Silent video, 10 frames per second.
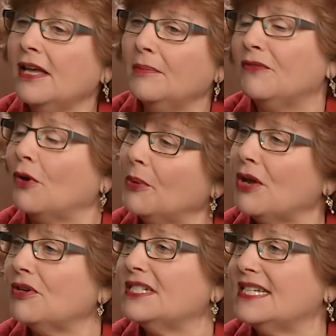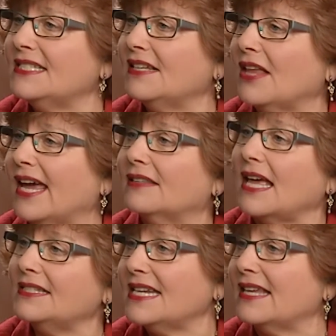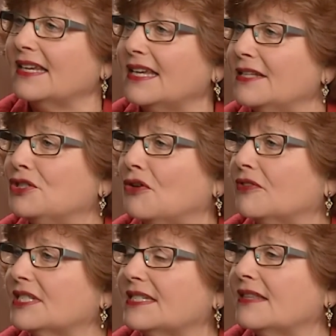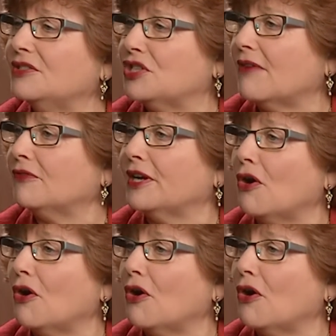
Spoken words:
before we go to Disneyland, let's take the kids over to see the Jeffrey